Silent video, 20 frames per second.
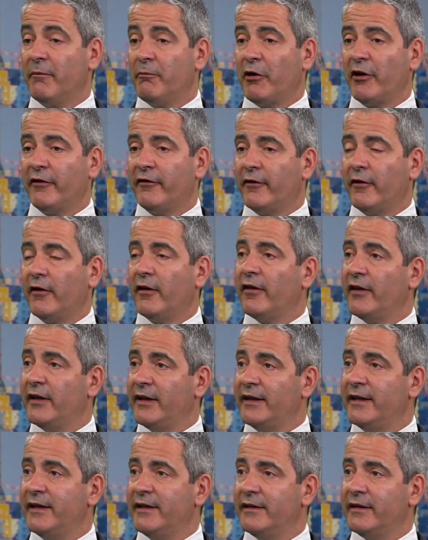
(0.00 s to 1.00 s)
by far the
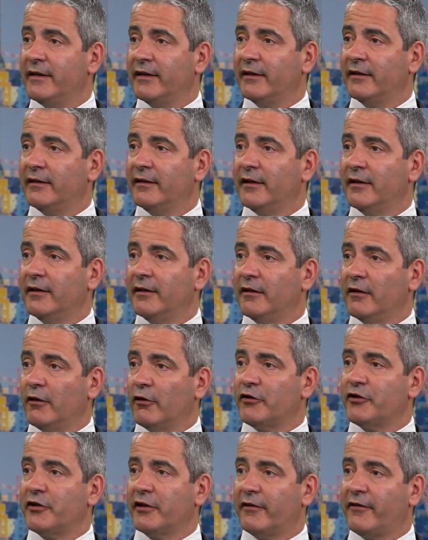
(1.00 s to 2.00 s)
leading
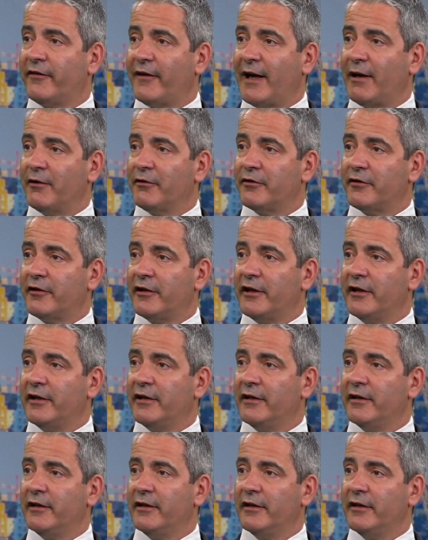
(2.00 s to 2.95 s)
logic foundry